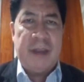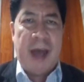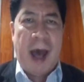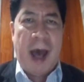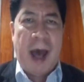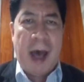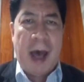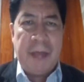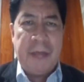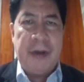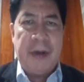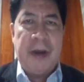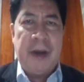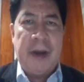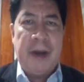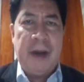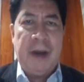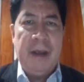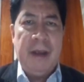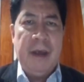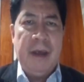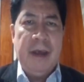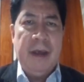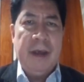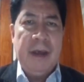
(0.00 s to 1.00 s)
other
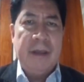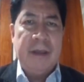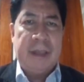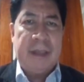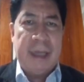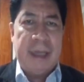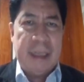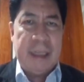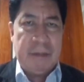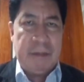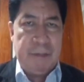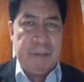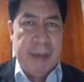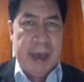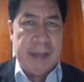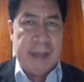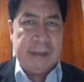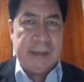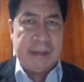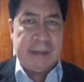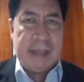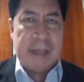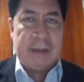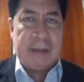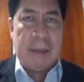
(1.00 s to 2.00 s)
treatments
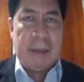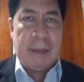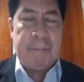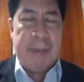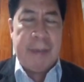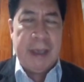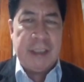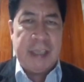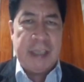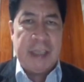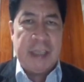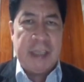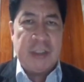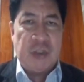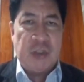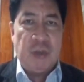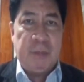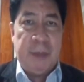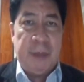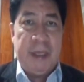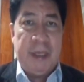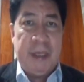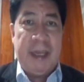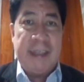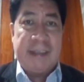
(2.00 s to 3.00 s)
that the patient should
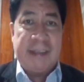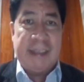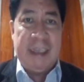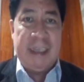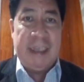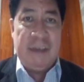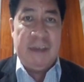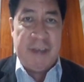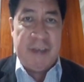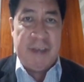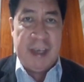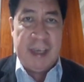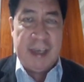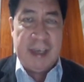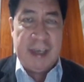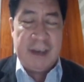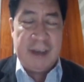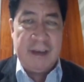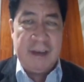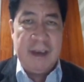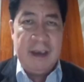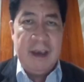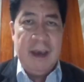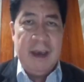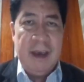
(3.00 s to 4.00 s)
be receiving,
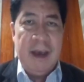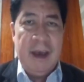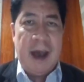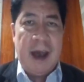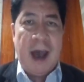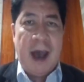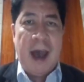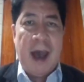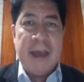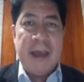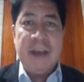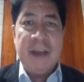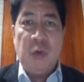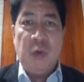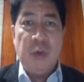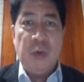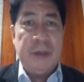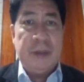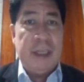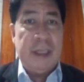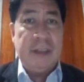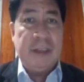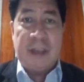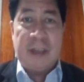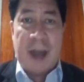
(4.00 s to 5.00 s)

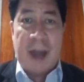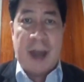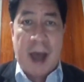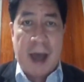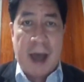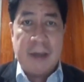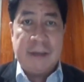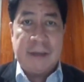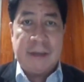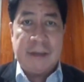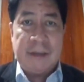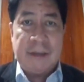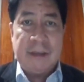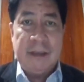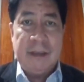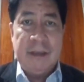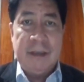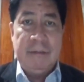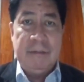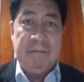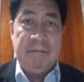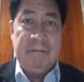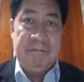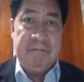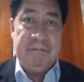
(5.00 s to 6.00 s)
including drugs,
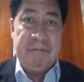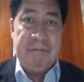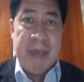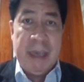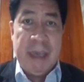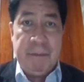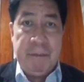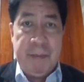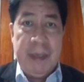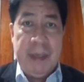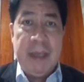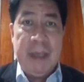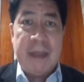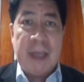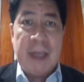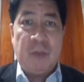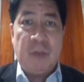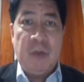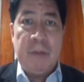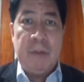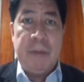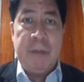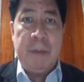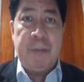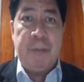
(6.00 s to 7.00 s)
maybe that
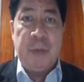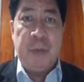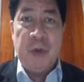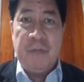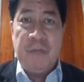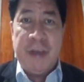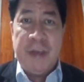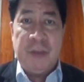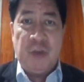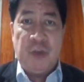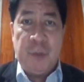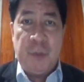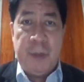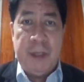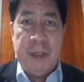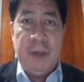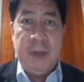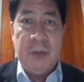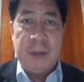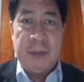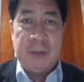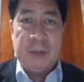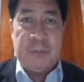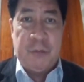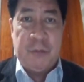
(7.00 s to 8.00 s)
will be proven to be
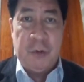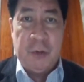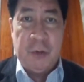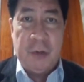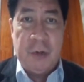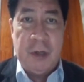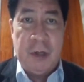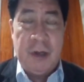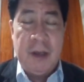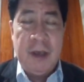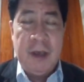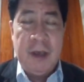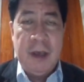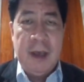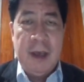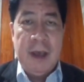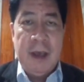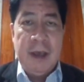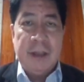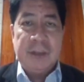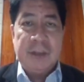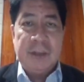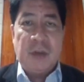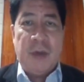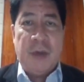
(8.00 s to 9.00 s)
useful.
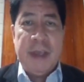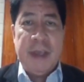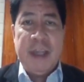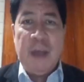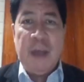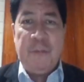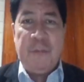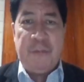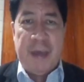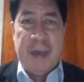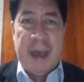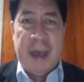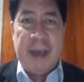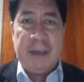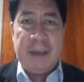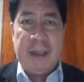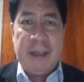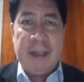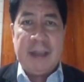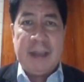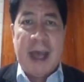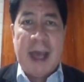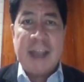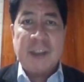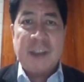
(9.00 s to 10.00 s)
So in effect, it
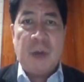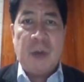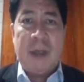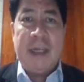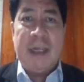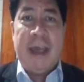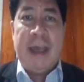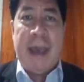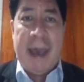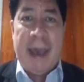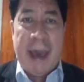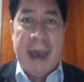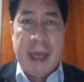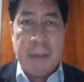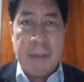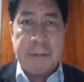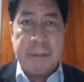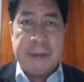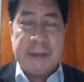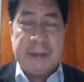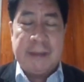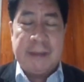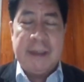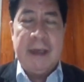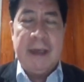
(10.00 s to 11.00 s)
actually
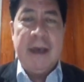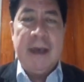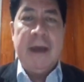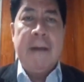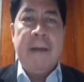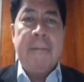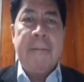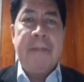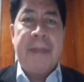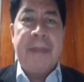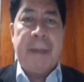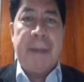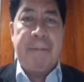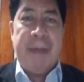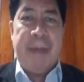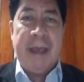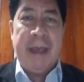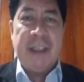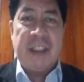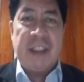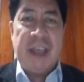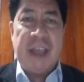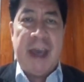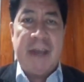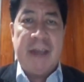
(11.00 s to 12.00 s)
helps the
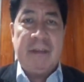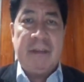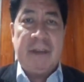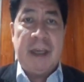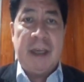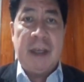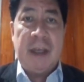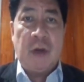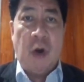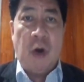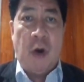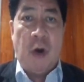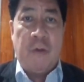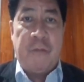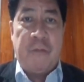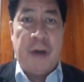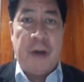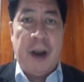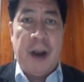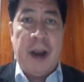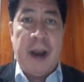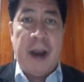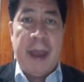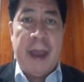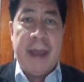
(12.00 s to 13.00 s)
patient
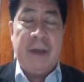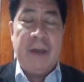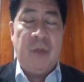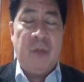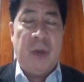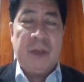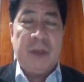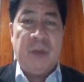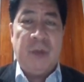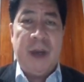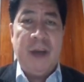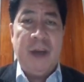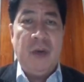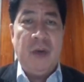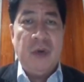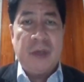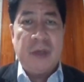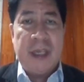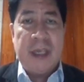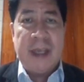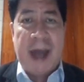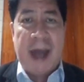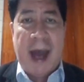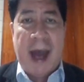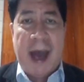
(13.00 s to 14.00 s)
recover. And what we're
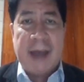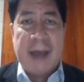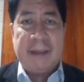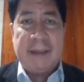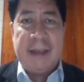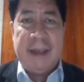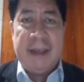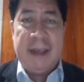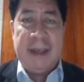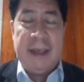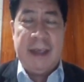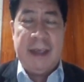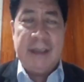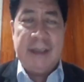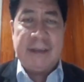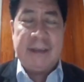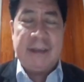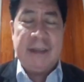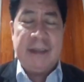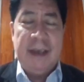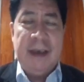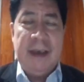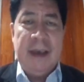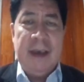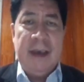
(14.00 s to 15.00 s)
looking at is
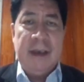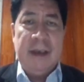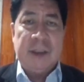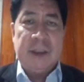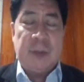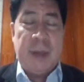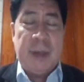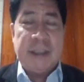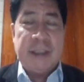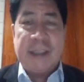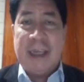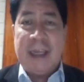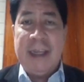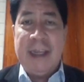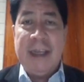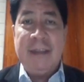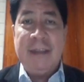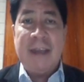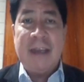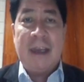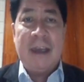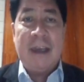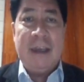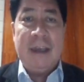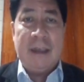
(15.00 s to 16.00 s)
especially in the
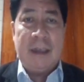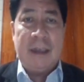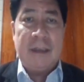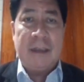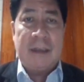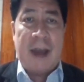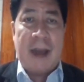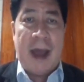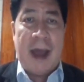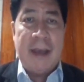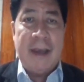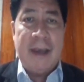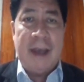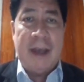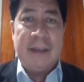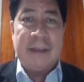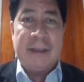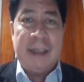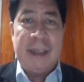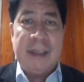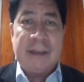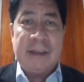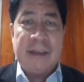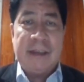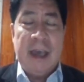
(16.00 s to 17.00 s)
clinical trials,
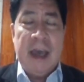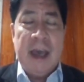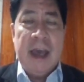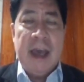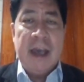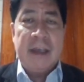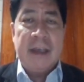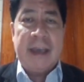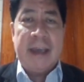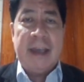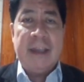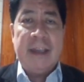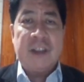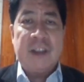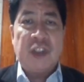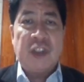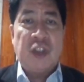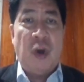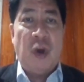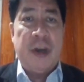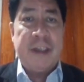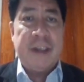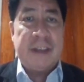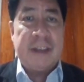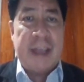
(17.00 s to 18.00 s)
is can it
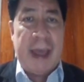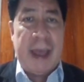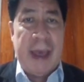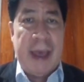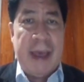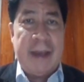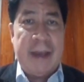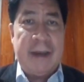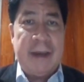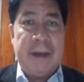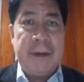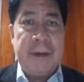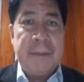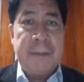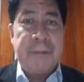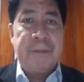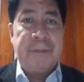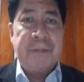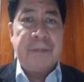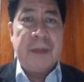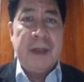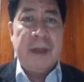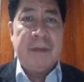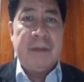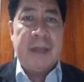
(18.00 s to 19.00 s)
shorten
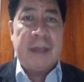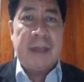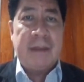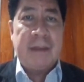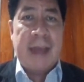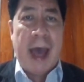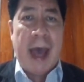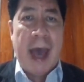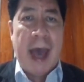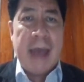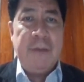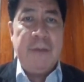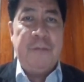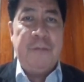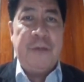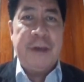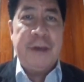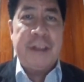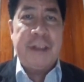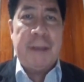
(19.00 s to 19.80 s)
the time for the